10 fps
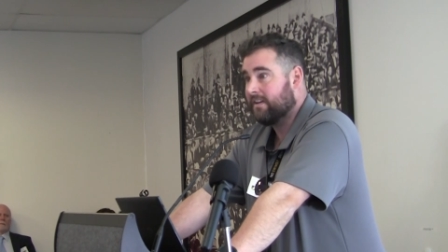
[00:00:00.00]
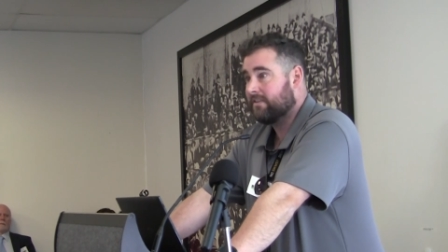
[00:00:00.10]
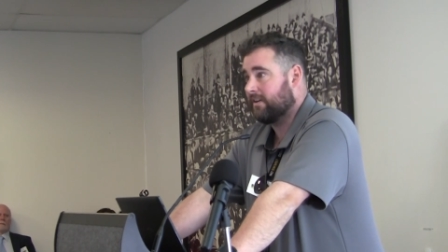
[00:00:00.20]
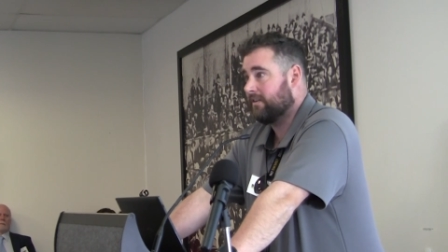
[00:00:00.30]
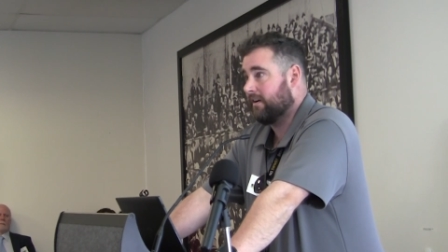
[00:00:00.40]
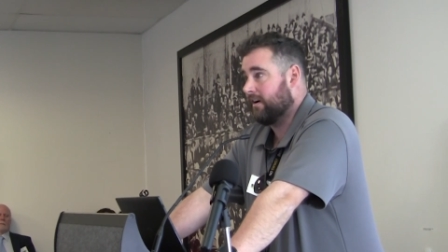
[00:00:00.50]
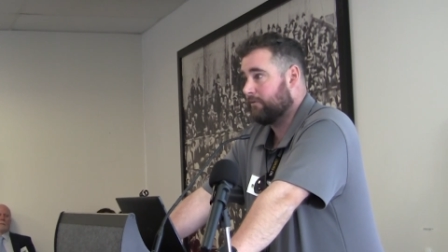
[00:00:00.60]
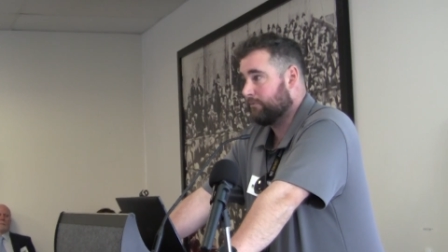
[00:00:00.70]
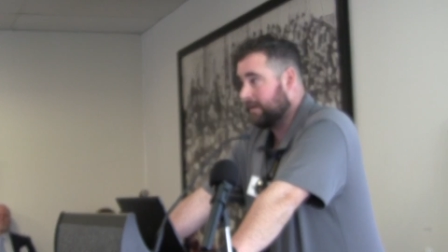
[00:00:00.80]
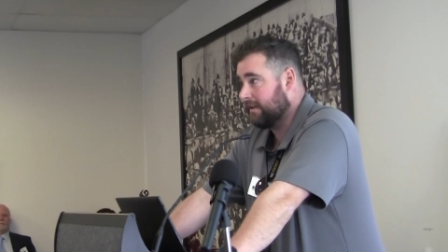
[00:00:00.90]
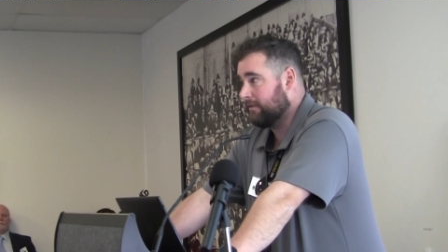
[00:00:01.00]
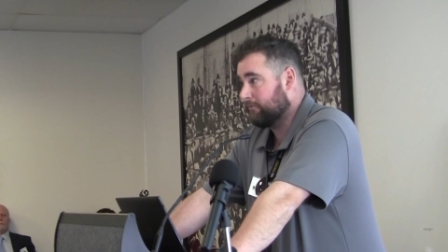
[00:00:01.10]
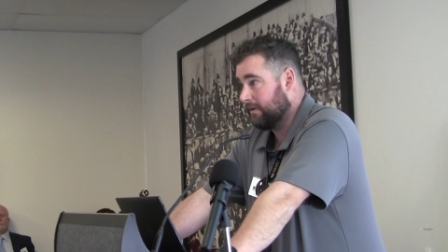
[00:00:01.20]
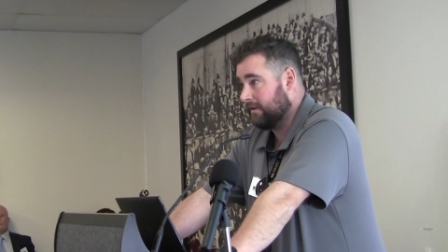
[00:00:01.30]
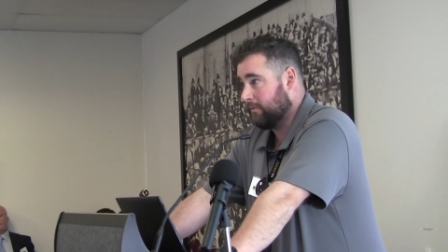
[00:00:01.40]
So I really,
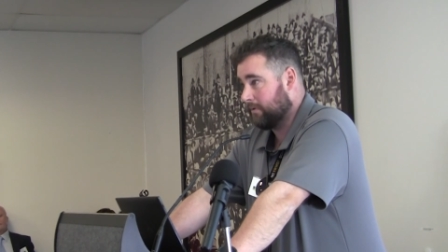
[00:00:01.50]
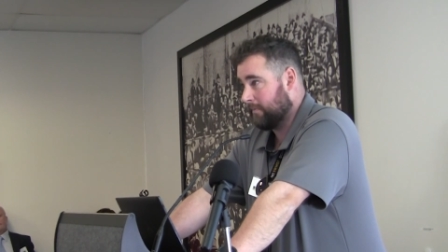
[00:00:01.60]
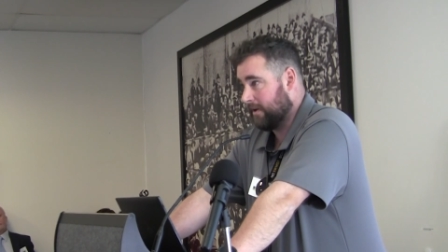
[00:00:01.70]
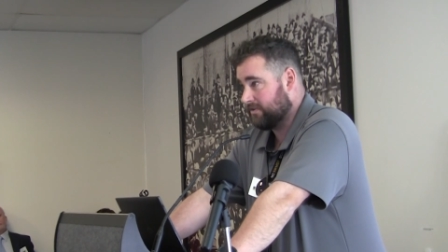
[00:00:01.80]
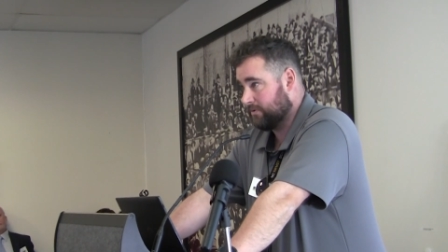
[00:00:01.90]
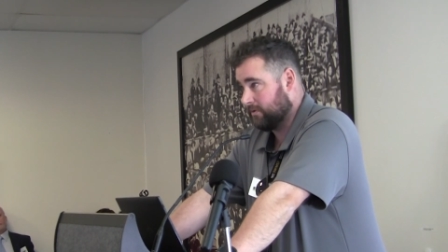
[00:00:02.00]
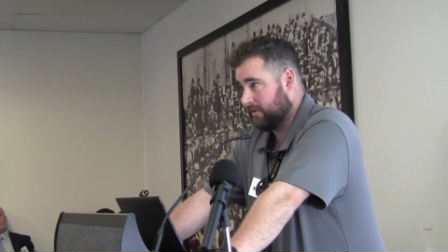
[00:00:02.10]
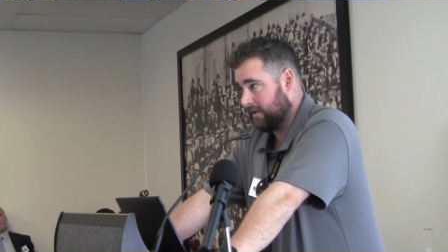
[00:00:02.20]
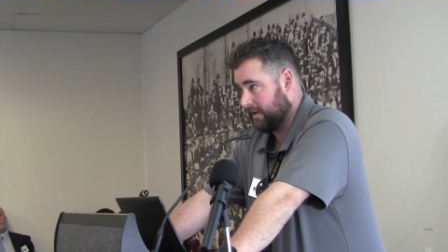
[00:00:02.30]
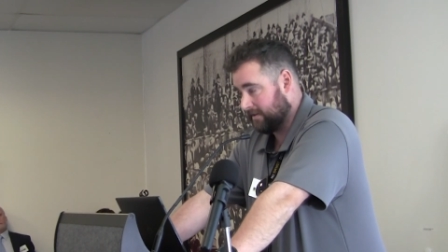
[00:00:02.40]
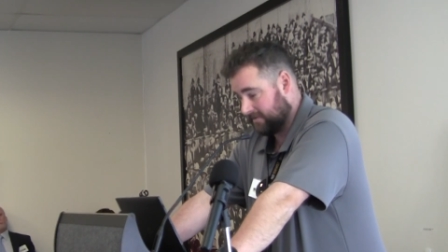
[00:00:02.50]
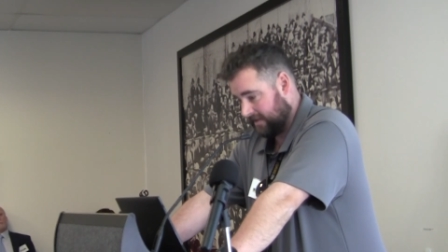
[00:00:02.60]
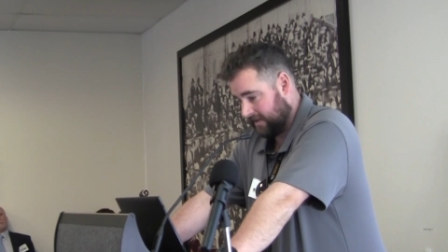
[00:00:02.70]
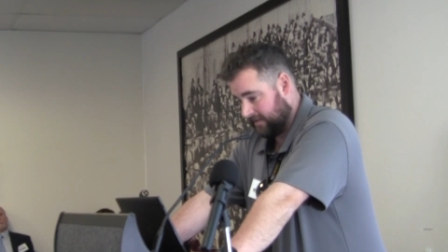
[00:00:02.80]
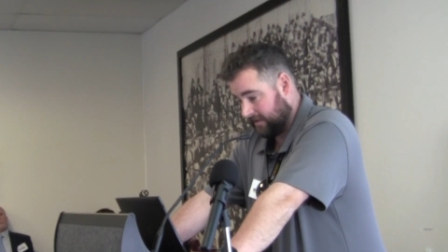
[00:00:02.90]
really want to make sure that you
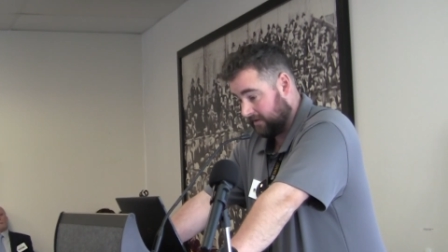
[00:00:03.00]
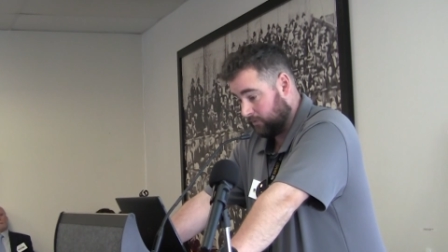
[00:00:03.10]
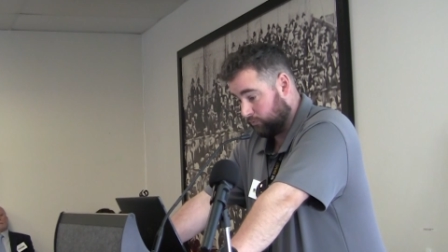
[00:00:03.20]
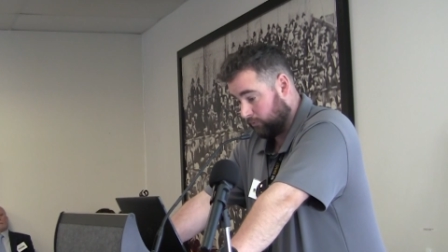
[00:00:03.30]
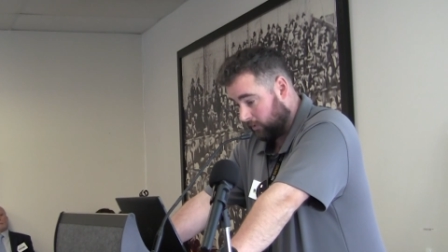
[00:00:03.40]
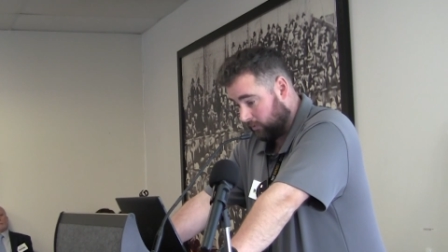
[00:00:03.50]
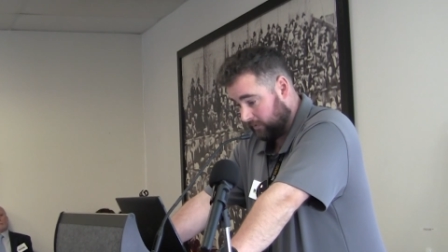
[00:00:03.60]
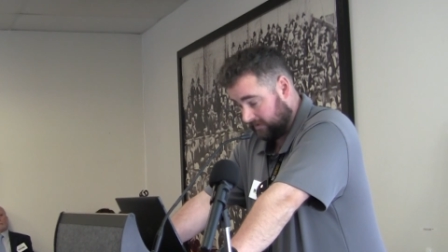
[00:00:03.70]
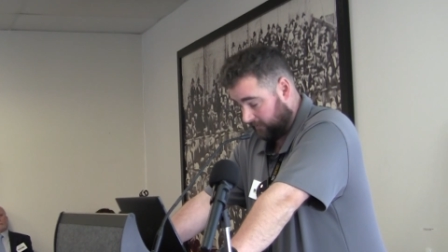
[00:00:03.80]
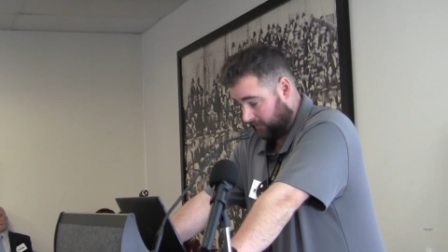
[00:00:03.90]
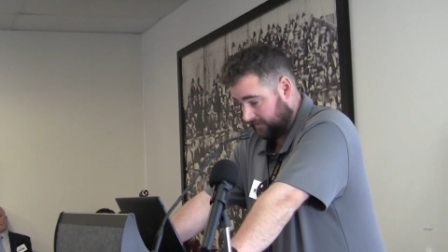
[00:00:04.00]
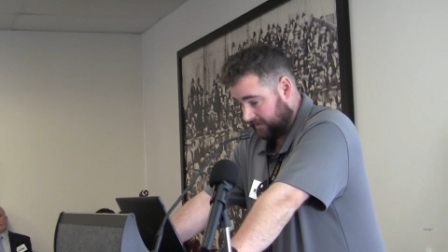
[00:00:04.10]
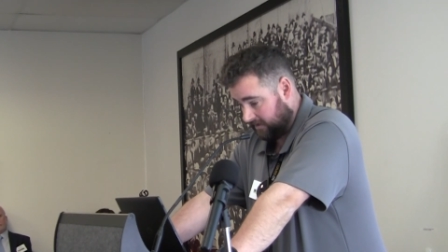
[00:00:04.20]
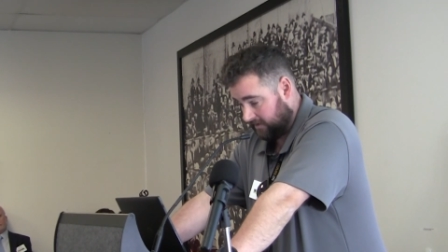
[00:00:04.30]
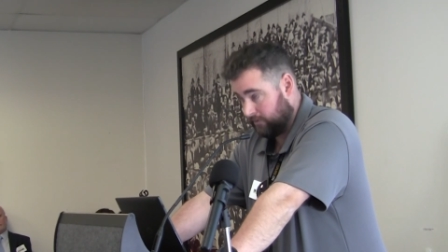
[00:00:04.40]
understand that your role is
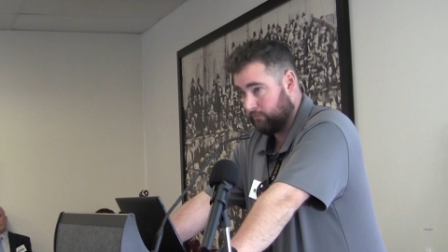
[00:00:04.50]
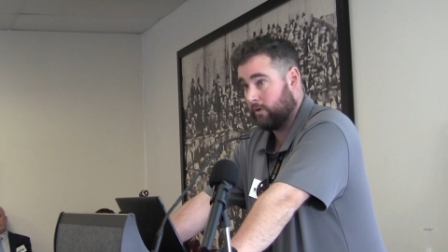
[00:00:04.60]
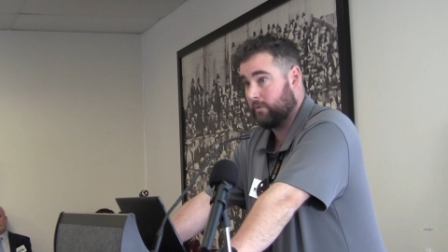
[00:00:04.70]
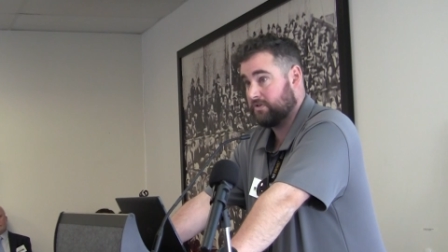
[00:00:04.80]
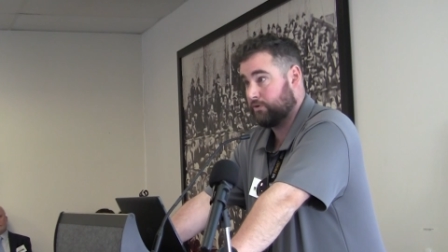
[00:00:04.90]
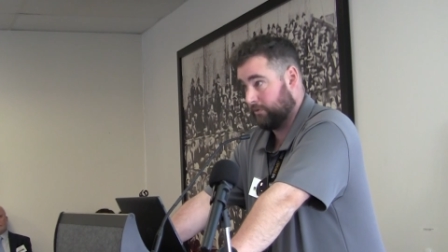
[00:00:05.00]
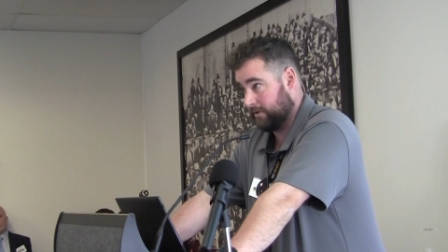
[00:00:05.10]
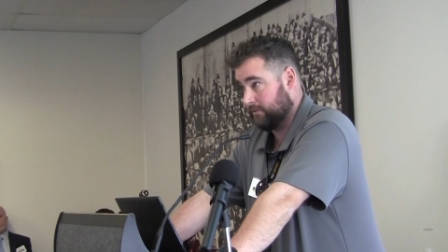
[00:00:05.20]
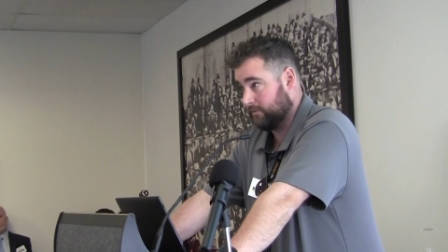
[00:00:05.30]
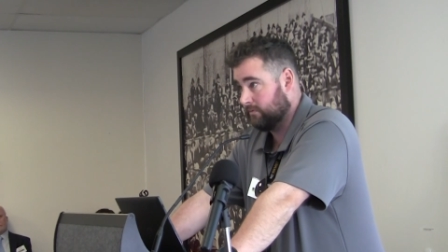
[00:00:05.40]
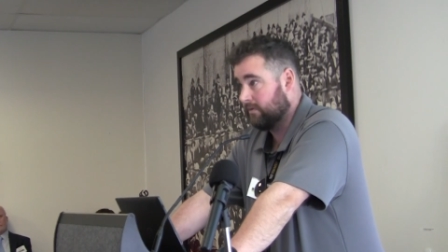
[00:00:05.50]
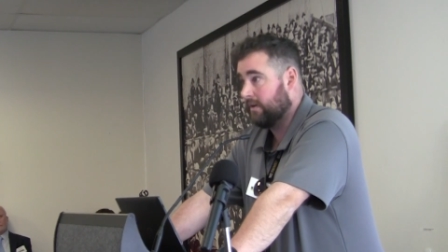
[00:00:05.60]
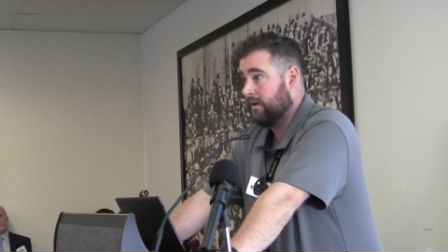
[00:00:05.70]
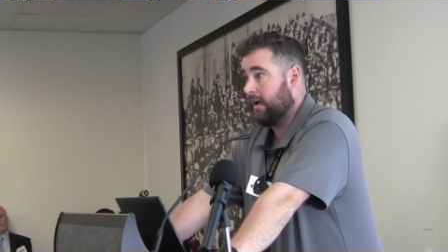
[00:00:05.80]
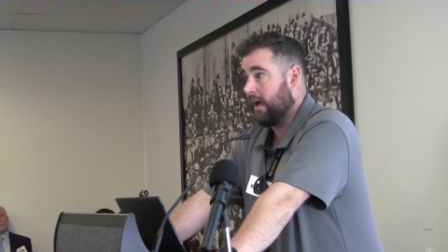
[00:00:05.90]
voluntary, your role is critical,